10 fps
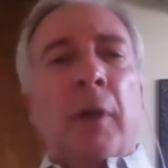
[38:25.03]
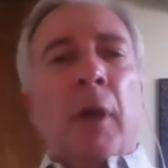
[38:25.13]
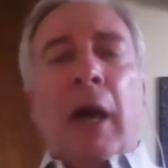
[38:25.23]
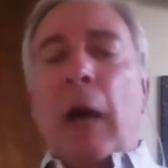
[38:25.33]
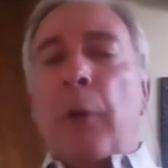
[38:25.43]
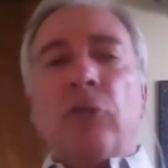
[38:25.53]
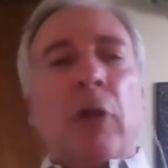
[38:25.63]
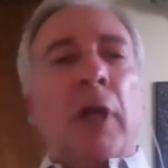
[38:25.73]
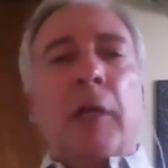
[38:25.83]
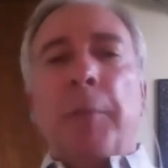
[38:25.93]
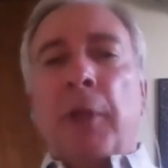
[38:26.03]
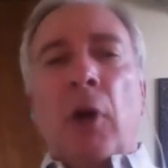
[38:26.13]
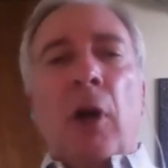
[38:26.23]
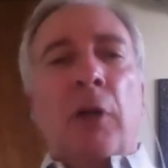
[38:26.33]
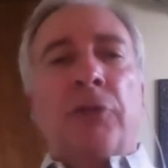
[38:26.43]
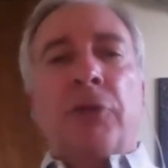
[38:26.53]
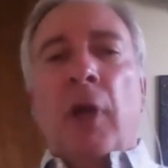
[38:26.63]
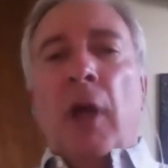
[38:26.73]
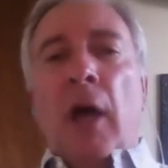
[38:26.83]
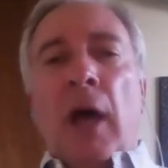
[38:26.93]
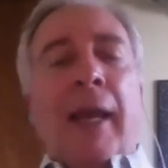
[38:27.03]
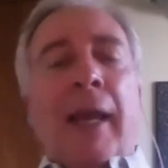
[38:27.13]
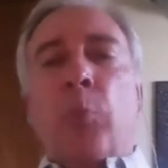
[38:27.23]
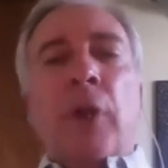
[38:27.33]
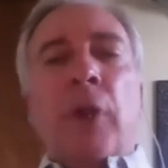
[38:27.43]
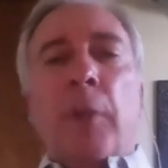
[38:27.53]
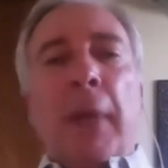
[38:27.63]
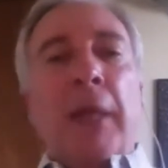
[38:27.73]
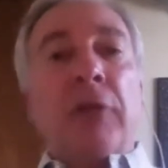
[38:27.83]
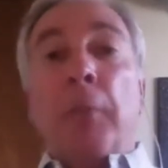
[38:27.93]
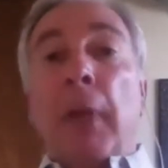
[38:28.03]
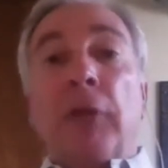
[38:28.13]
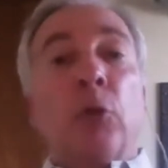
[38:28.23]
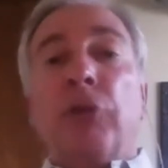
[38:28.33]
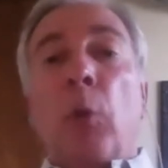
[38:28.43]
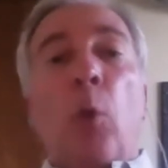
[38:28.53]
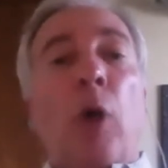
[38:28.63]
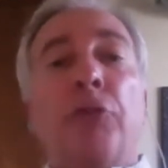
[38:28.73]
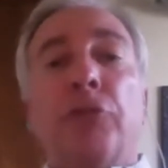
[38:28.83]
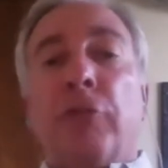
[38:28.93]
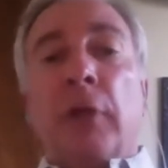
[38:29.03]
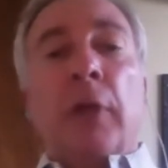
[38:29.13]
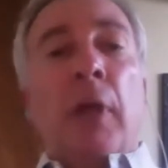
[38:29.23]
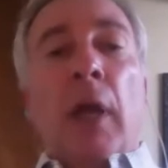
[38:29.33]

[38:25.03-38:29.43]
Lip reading: I was lucky because I had one of the best mentors on Wall Street,